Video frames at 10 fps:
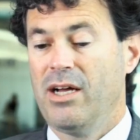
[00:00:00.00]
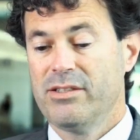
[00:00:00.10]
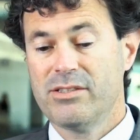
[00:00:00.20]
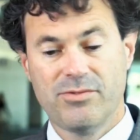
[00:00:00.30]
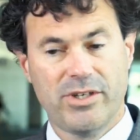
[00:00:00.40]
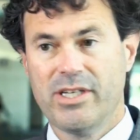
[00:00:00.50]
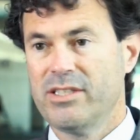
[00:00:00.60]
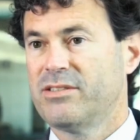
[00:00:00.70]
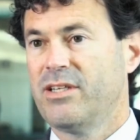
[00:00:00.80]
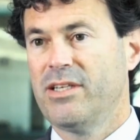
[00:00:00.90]
This is a very
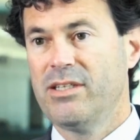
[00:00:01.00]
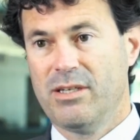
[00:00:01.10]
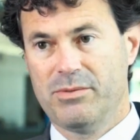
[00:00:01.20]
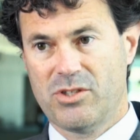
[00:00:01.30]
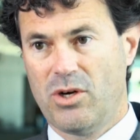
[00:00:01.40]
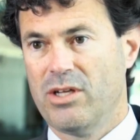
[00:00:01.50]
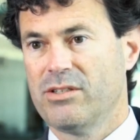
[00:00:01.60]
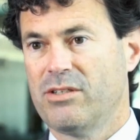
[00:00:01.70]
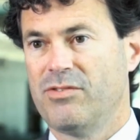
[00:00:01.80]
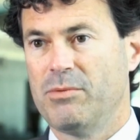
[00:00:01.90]
nice study. It's all
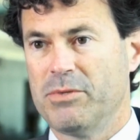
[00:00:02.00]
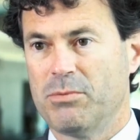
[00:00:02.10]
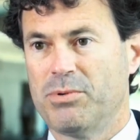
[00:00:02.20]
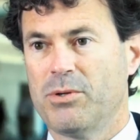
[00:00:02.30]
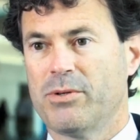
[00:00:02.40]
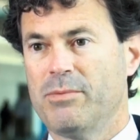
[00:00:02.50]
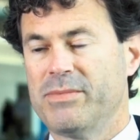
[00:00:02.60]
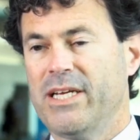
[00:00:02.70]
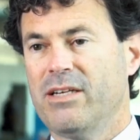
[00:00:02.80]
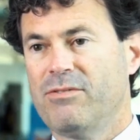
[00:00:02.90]
the developmental program
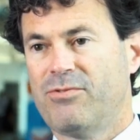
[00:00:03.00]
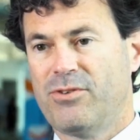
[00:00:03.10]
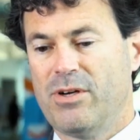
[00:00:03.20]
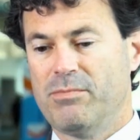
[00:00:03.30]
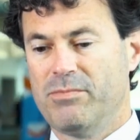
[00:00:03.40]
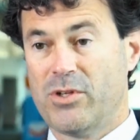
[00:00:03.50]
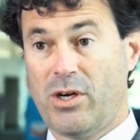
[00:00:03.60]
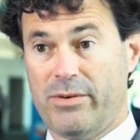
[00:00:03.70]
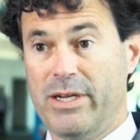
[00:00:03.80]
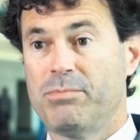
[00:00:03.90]
data from the
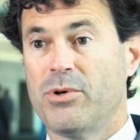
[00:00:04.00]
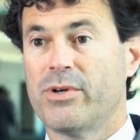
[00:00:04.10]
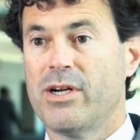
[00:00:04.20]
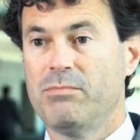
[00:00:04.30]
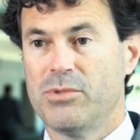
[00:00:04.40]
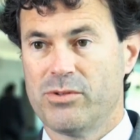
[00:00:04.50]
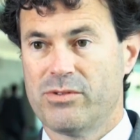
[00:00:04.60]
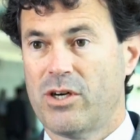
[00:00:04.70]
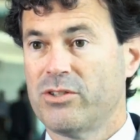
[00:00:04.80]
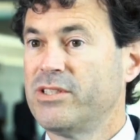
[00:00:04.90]
RA program,
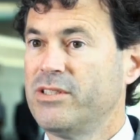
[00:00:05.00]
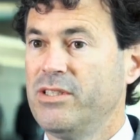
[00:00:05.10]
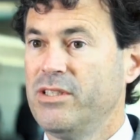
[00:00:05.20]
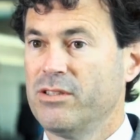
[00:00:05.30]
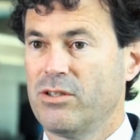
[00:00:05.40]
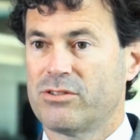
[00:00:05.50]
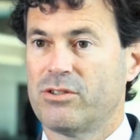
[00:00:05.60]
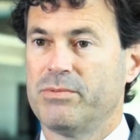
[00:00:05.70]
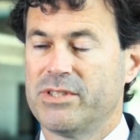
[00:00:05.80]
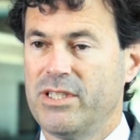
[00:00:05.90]
both RCT and
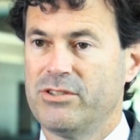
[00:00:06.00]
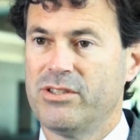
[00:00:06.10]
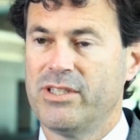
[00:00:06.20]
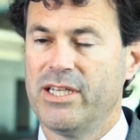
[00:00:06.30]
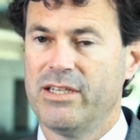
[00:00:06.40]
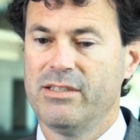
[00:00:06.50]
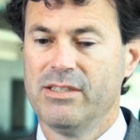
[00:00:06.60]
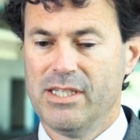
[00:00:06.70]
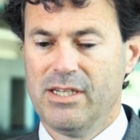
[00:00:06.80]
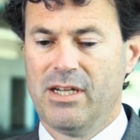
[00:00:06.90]
long-term extension data.
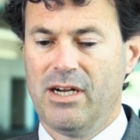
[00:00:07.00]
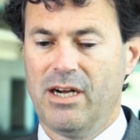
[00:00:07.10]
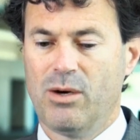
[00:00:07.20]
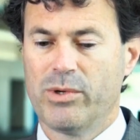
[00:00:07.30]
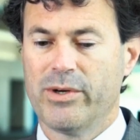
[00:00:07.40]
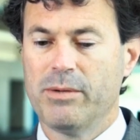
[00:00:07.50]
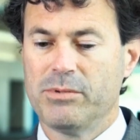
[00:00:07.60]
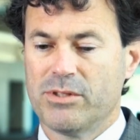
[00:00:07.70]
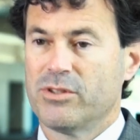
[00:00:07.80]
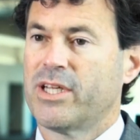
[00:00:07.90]
We were
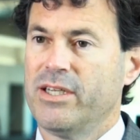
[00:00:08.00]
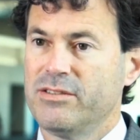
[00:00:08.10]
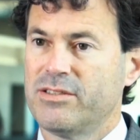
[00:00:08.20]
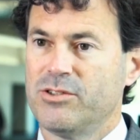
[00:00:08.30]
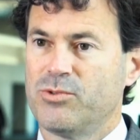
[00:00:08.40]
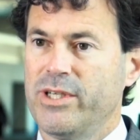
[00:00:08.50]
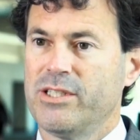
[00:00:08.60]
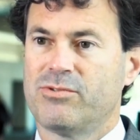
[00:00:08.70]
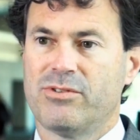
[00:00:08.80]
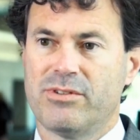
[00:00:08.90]
able to look at incidence
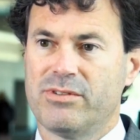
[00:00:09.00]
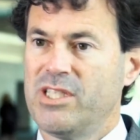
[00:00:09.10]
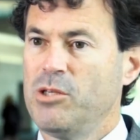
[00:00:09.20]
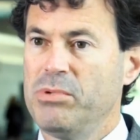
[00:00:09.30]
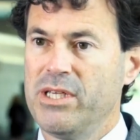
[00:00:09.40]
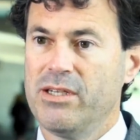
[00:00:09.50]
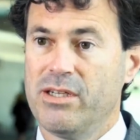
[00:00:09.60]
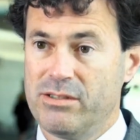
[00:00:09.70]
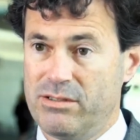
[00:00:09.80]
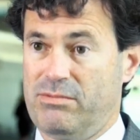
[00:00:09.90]
rates for TB and
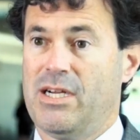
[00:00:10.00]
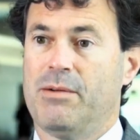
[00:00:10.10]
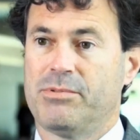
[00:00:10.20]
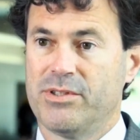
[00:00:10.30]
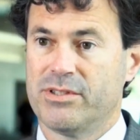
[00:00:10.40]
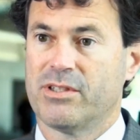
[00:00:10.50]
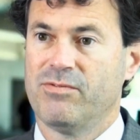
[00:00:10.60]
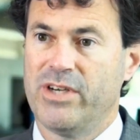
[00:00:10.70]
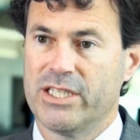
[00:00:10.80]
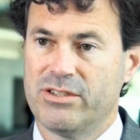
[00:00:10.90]
other opportunistic
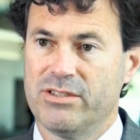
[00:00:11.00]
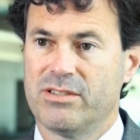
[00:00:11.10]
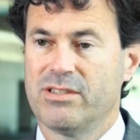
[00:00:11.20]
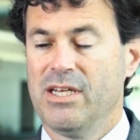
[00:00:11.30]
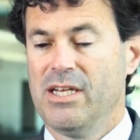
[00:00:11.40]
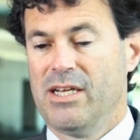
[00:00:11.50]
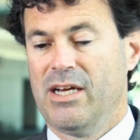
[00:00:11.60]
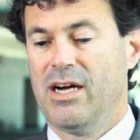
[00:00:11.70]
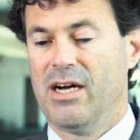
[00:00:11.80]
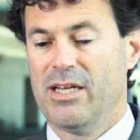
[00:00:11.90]
infections
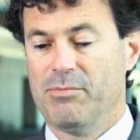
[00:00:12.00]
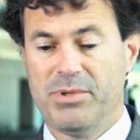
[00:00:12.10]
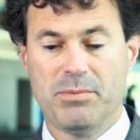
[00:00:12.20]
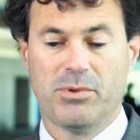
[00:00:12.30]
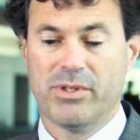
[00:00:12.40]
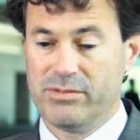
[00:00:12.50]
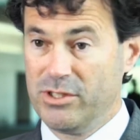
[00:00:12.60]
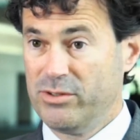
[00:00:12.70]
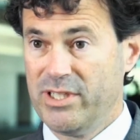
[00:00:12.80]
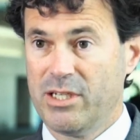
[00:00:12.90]
if people
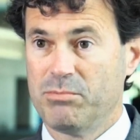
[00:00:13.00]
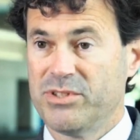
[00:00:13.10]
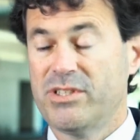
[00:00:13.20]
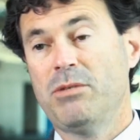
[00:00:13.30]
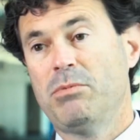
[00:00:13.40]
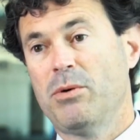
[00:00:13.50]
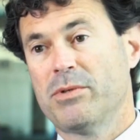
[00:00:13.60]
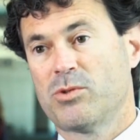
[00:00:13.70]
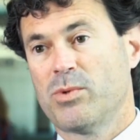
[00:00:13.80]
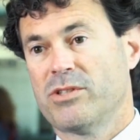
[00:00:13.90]
had taken placebo,
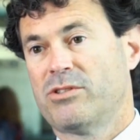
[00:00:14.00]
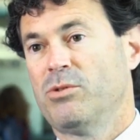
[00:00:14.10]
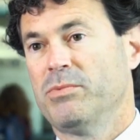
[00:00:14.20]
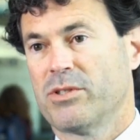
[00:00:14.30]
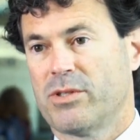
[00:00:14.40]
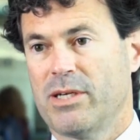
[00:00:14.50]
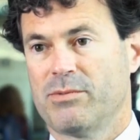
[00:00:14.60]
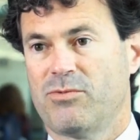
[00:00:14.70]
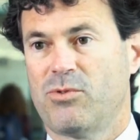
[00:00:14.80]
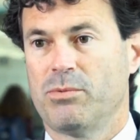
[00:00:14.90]
but as well as 2
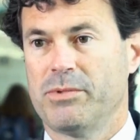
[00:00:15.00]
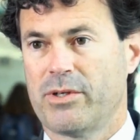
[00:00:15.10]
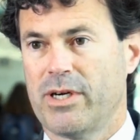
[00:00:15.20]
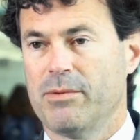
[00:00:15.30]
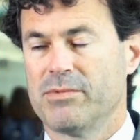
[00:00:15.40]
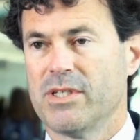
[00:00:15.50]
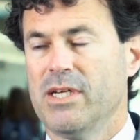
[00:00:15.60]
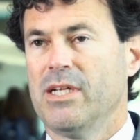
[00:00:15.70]
milligrams and 4 milligrams.